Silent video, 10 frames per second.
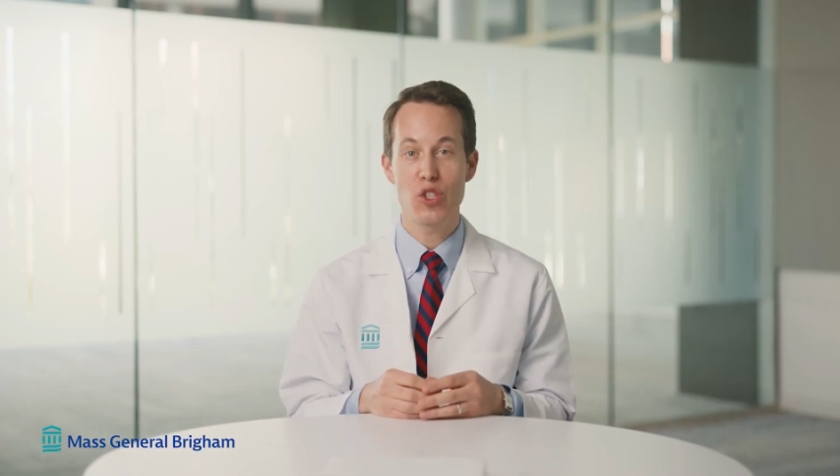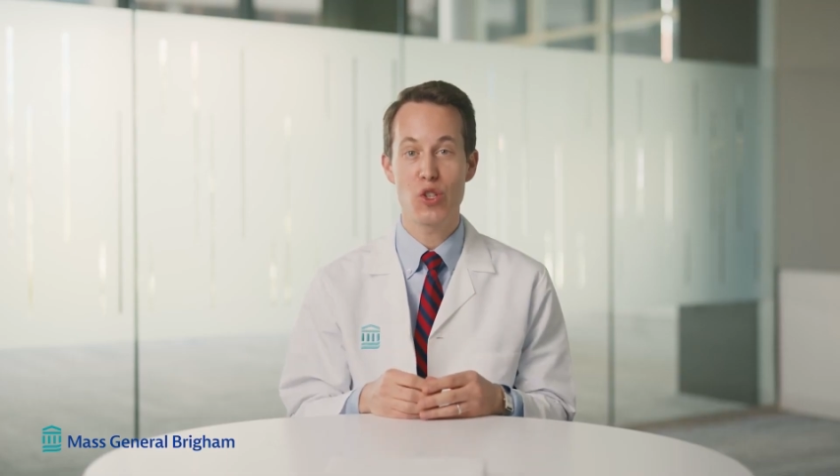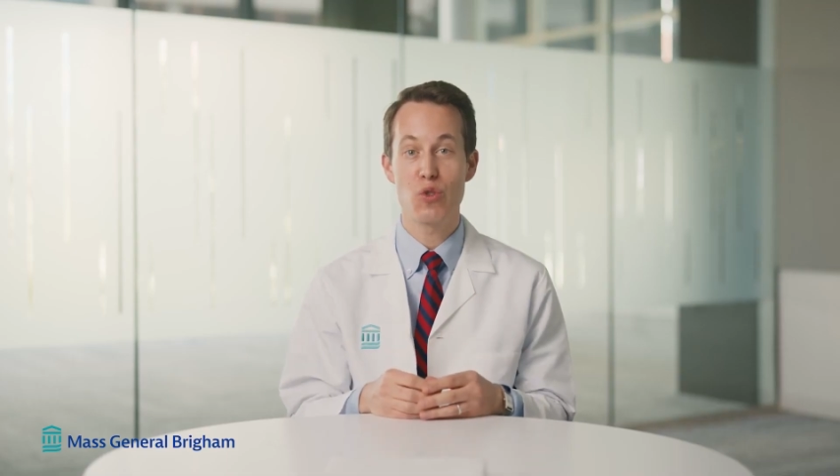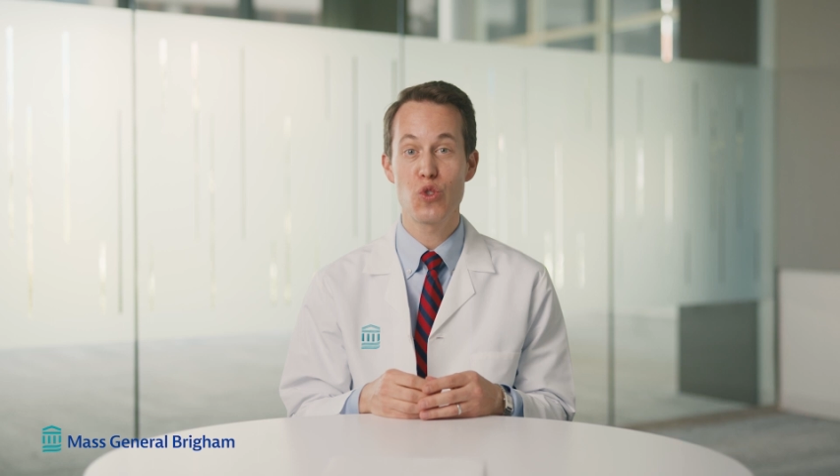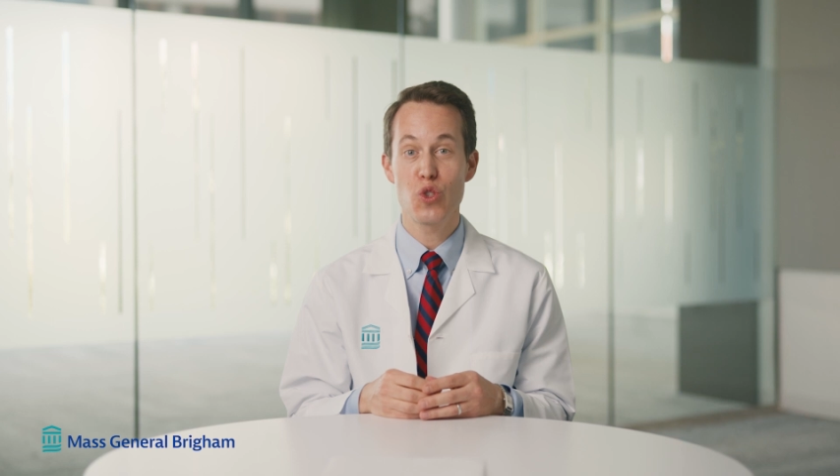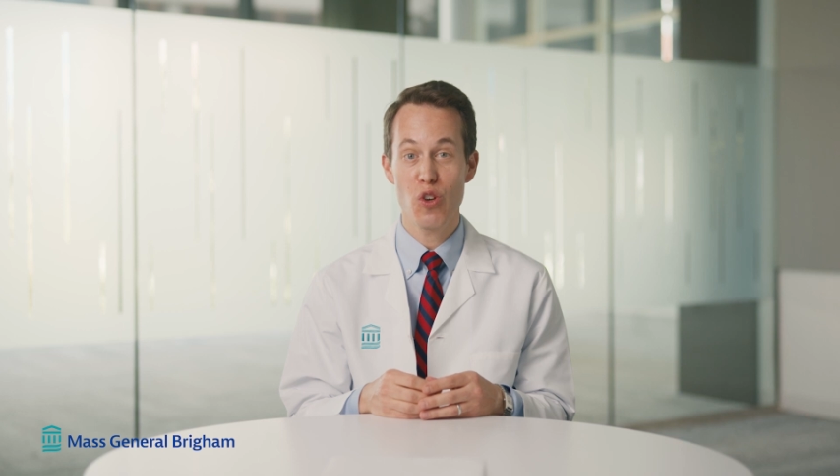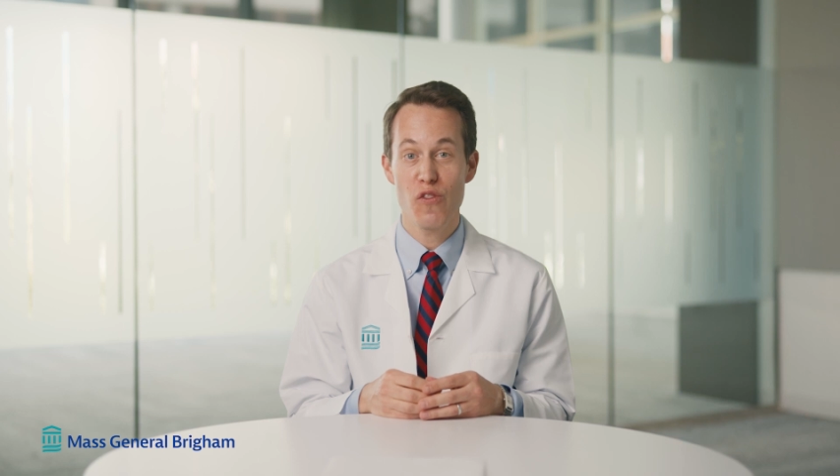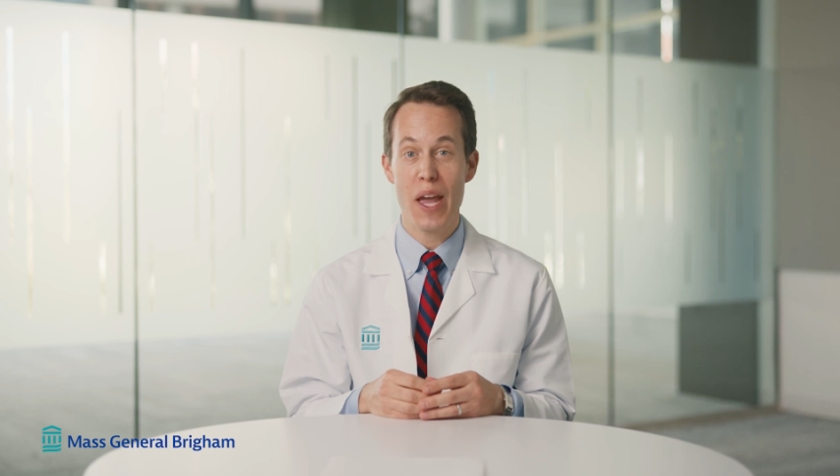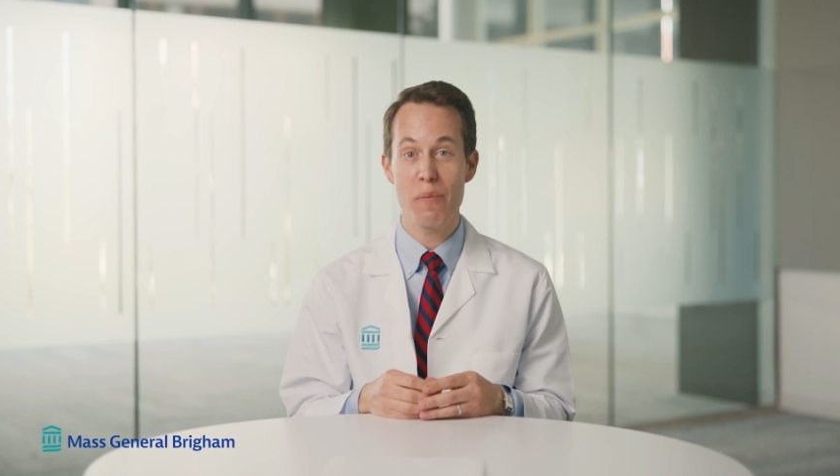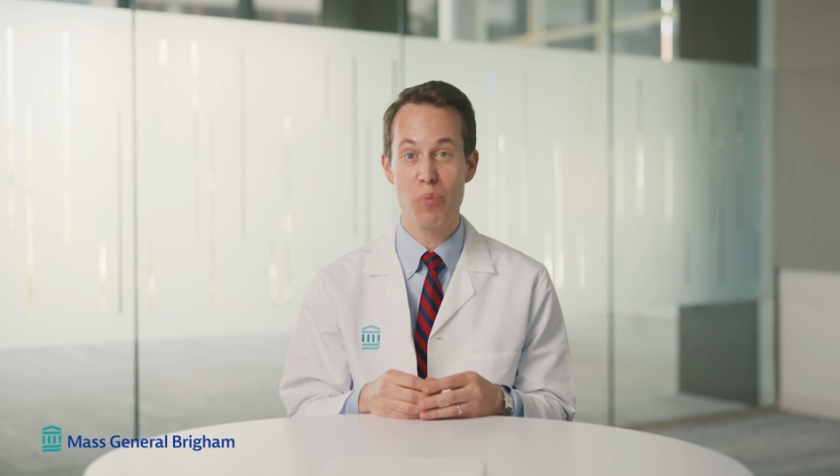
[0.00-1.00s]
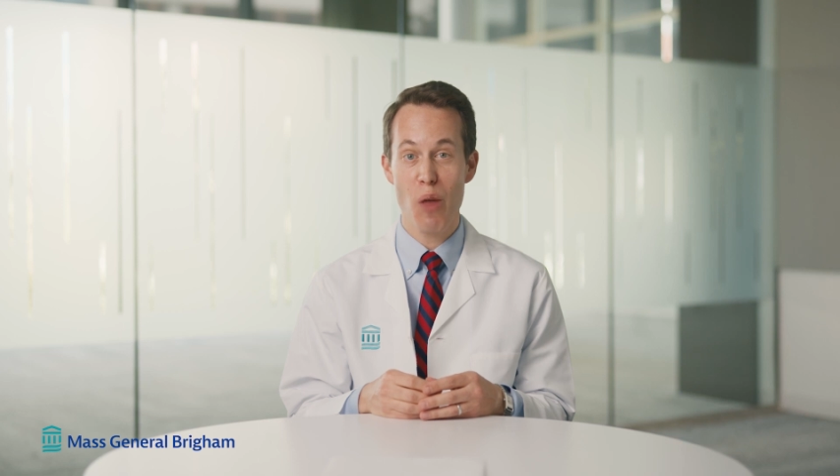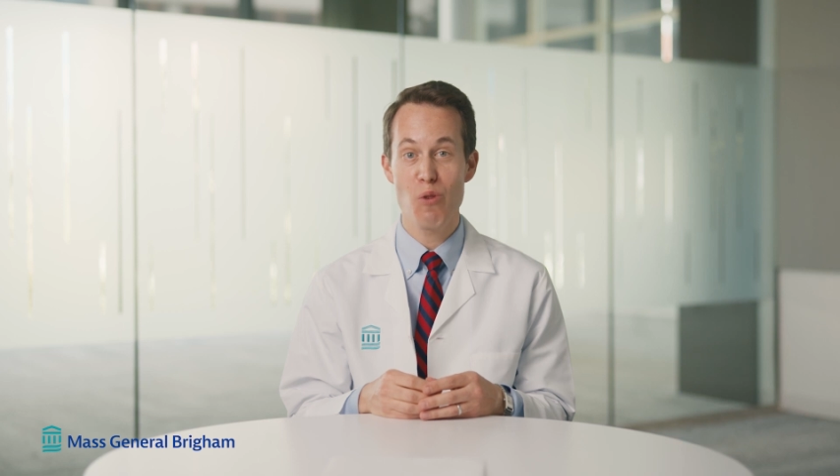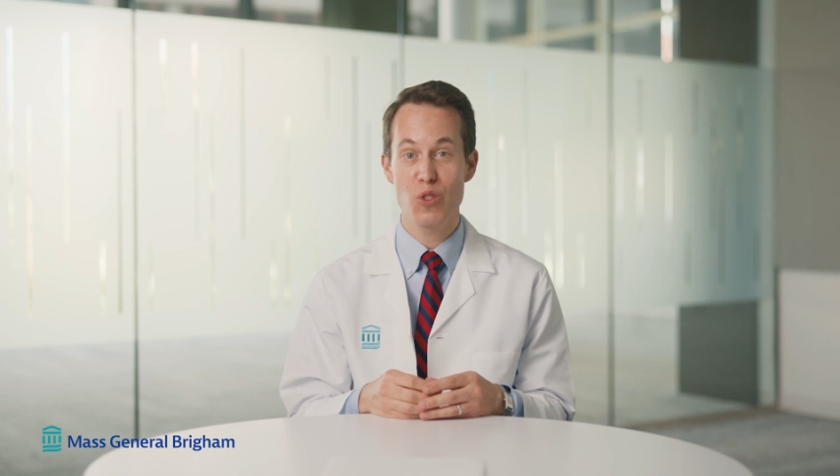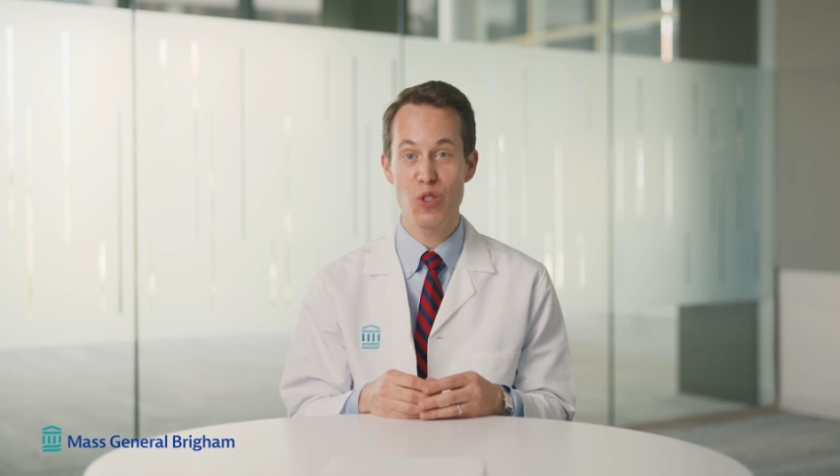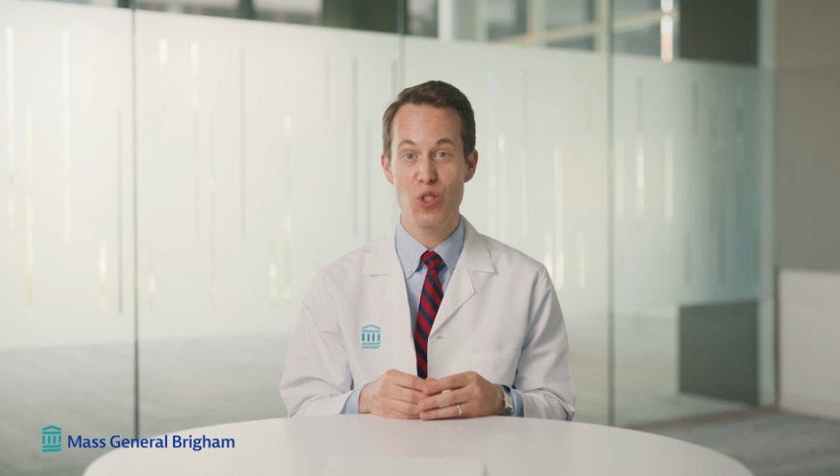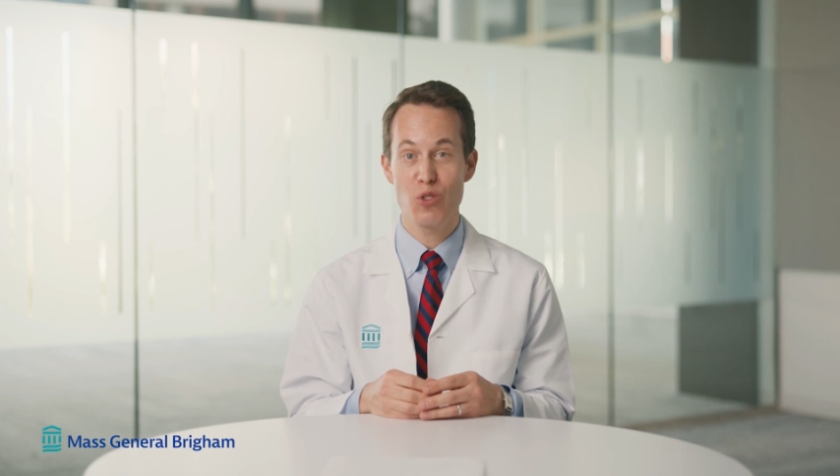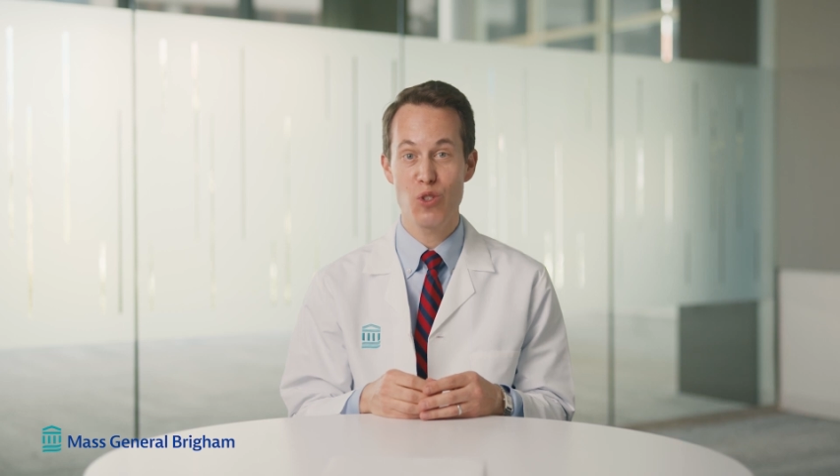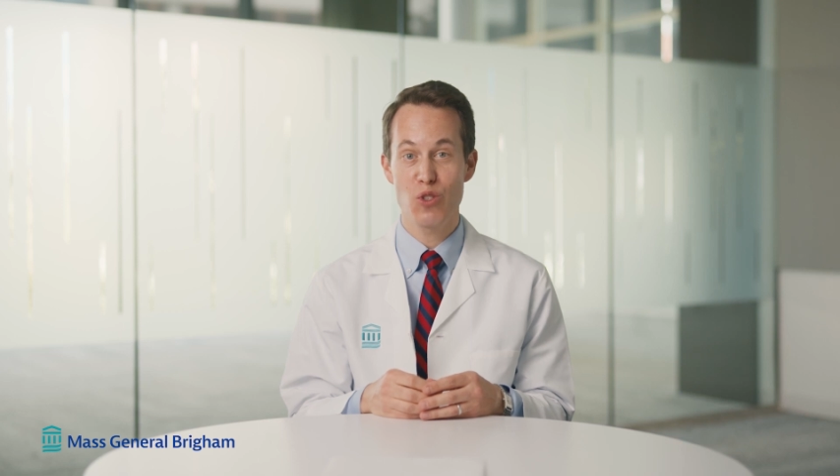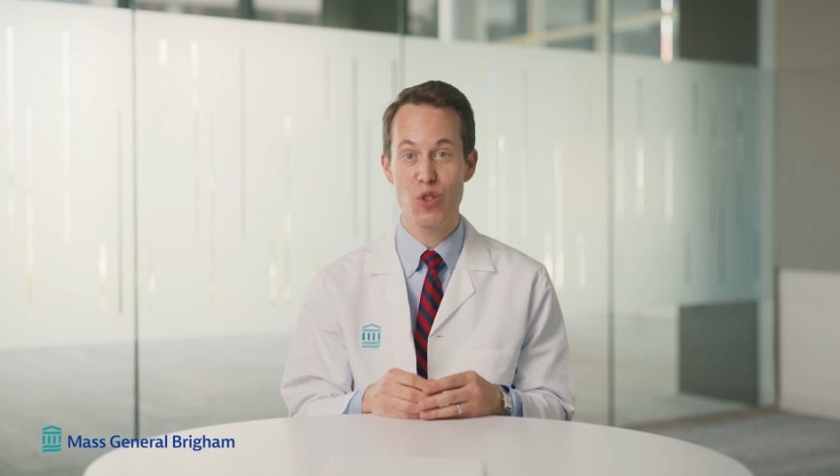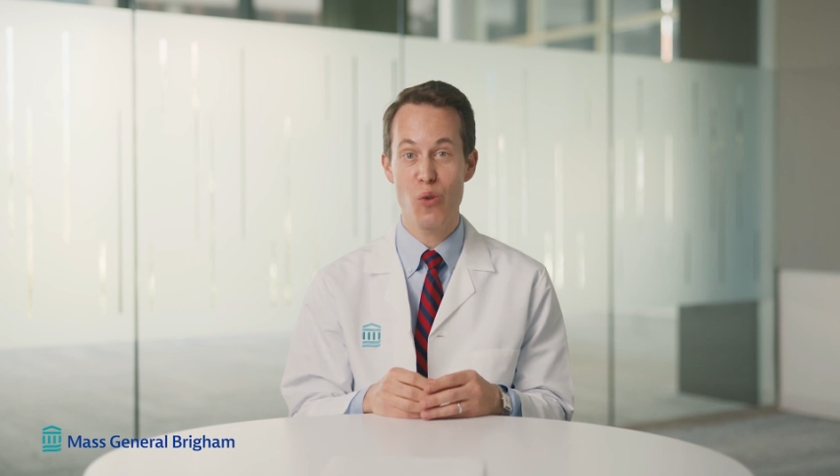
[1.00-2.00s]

to survey brothers and sisters